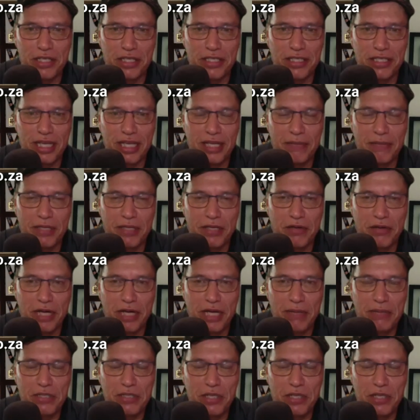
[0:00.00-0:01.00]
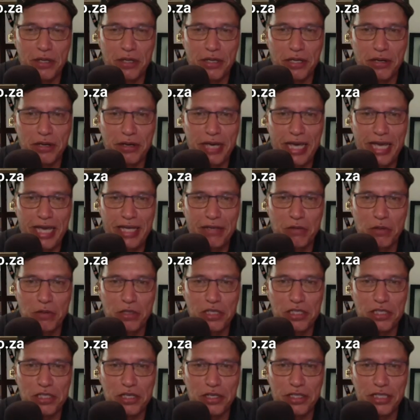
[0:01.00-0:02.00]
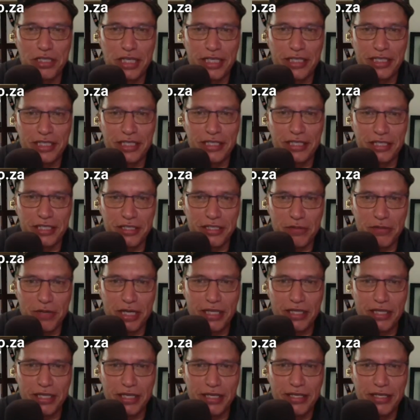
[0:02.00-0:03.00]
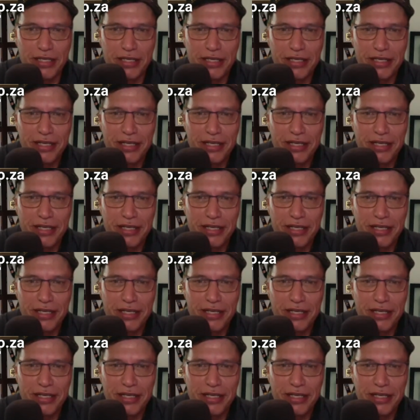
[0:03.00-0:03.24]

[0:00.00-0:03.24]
It's going to be Graeme's logo and all his contact details right there.